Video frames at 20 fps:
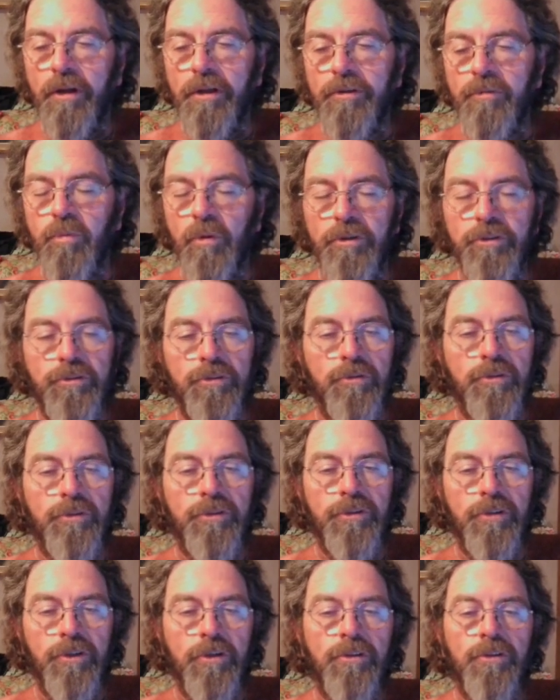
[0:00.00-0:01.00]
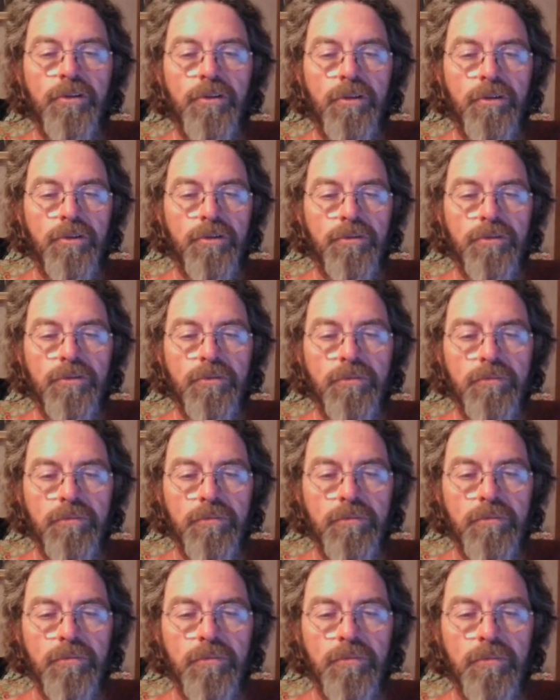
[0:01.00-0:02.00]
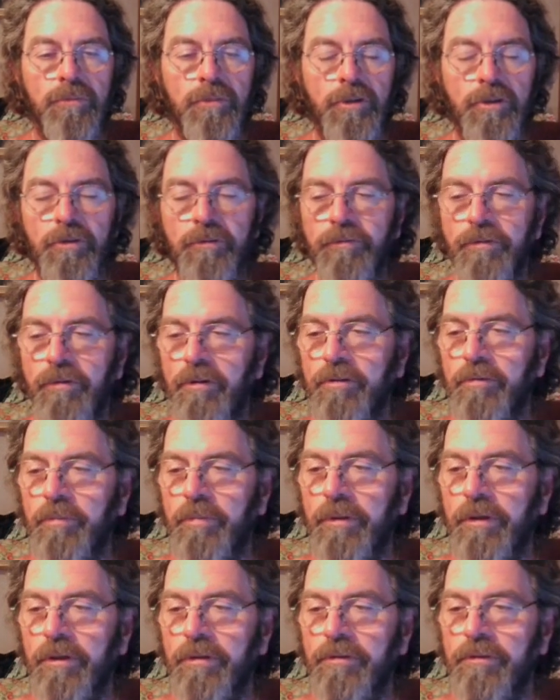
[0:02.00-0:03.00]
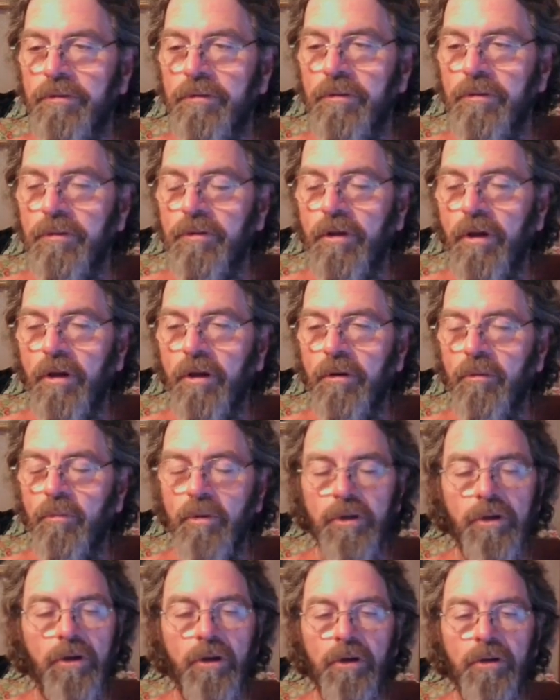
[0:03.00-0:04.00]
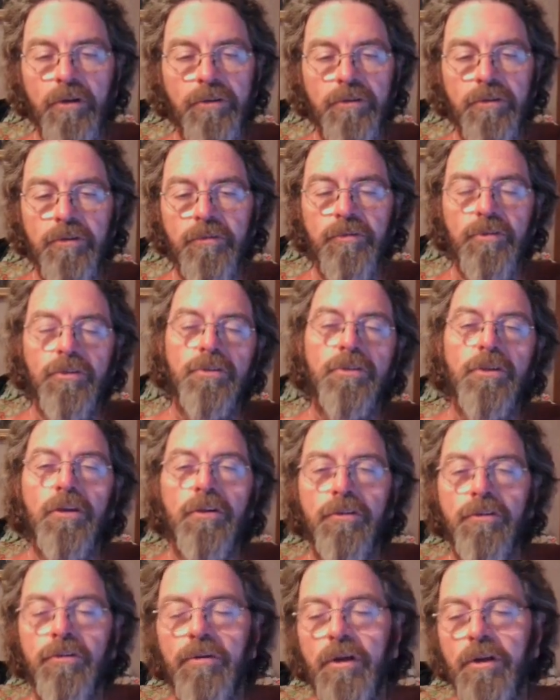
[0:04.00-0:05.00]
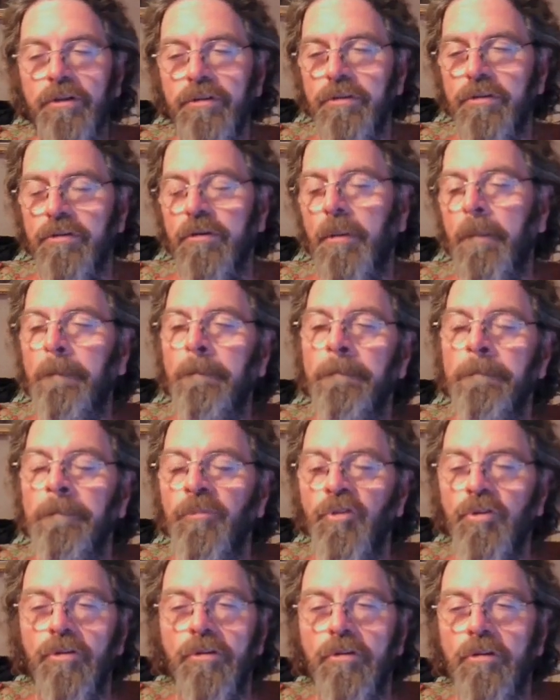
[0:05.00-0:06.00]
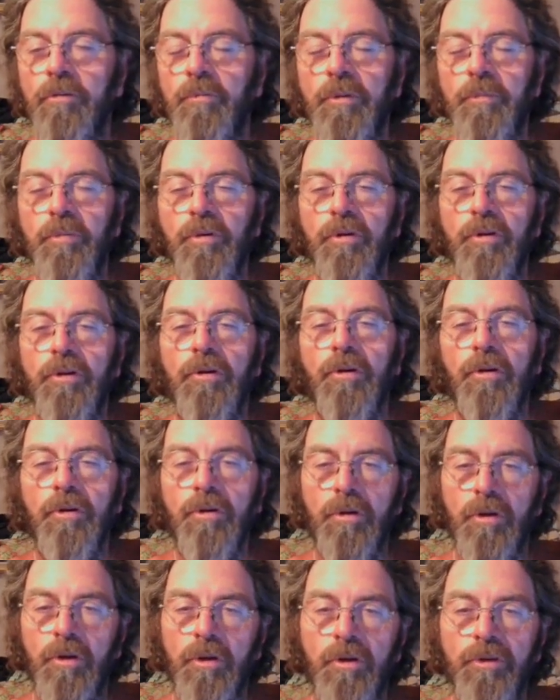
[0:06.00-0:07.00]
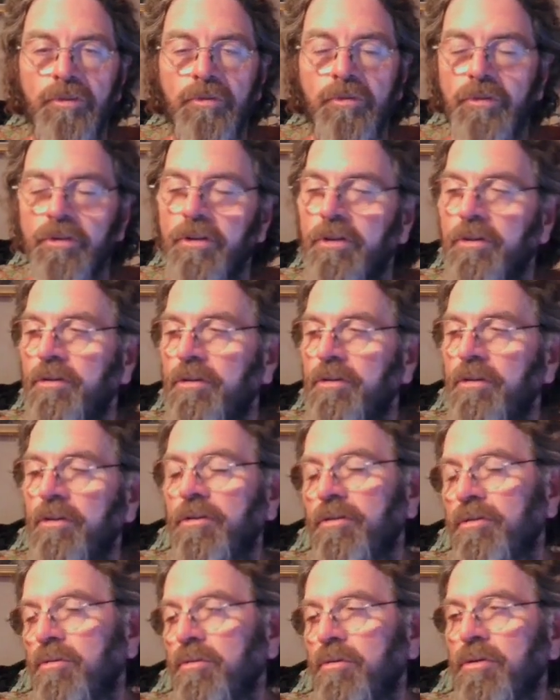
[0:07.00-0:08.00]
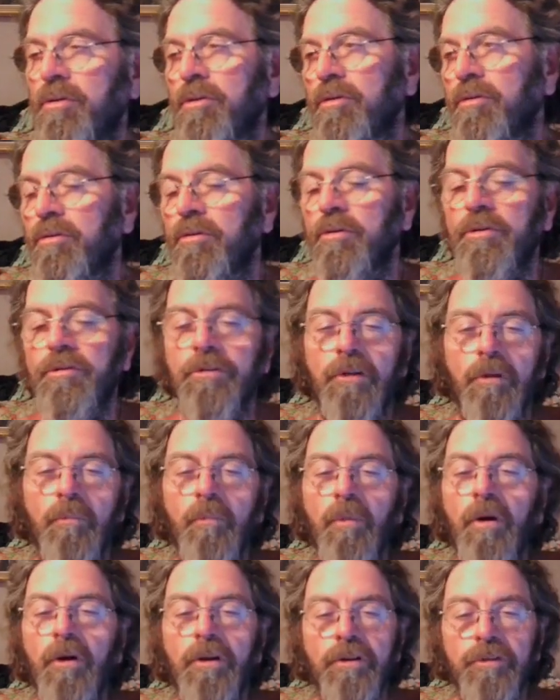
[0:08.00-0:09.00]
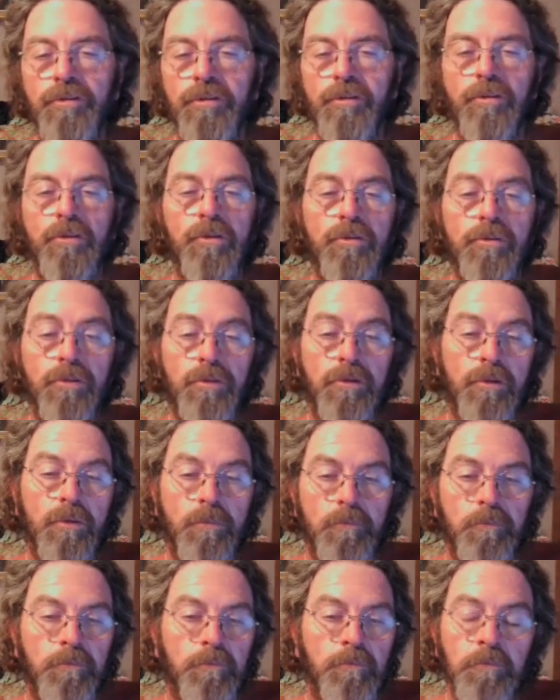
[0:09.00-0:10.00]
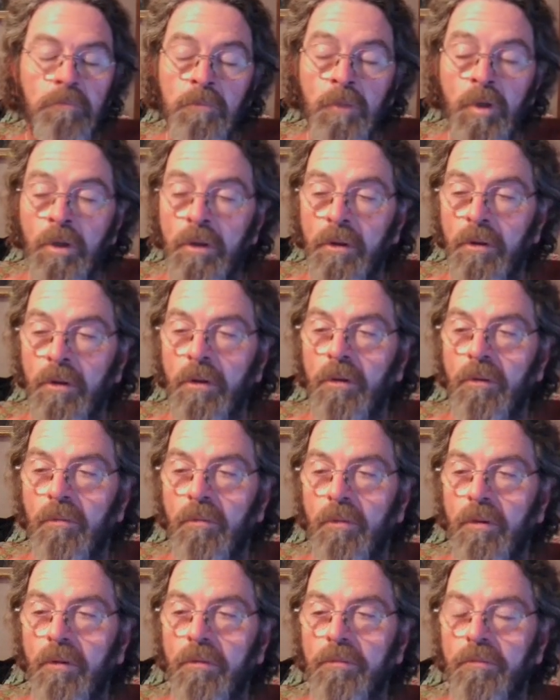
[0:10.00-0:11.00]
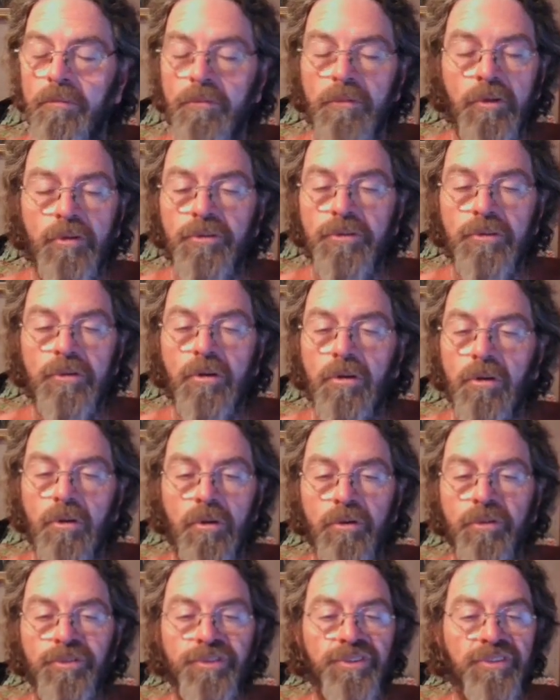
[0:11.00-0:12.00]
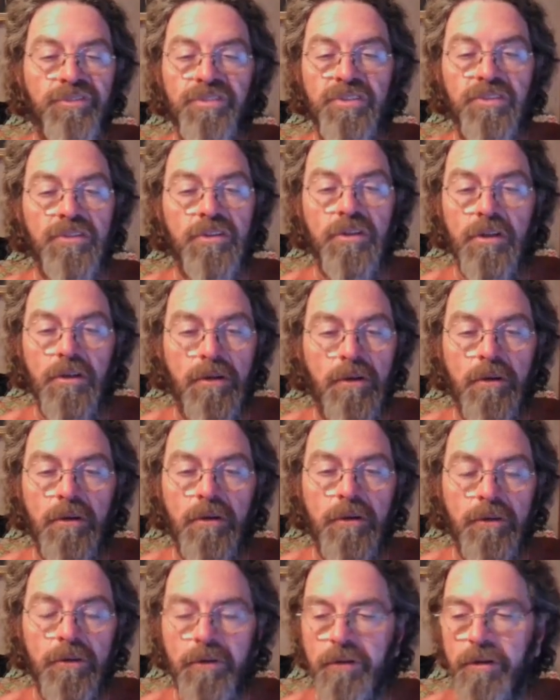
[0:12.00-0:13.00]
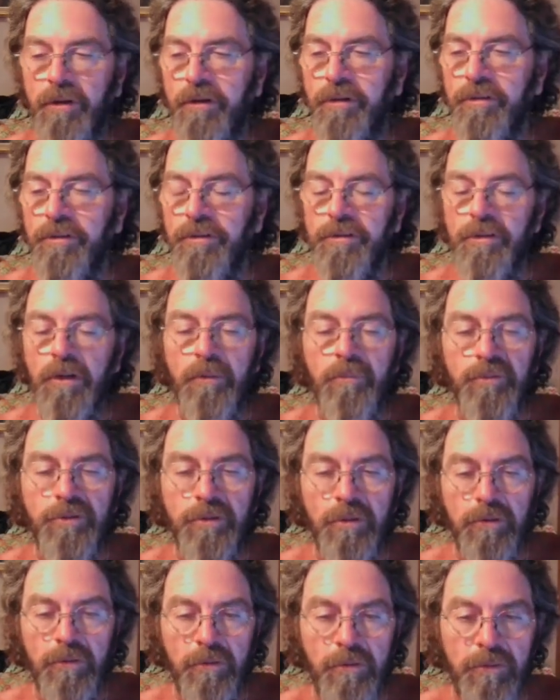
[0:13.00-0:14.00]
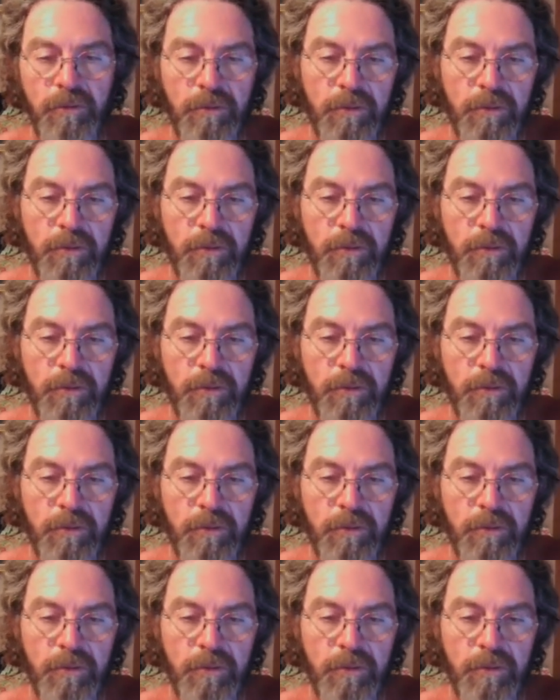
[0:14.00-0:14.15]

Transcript: It's what your intent is in the first place, okay? Regardless of your state of dress, you can be putting on clothes with the intent to allure someone and seduce them. Well, those are clothes of sin and deception.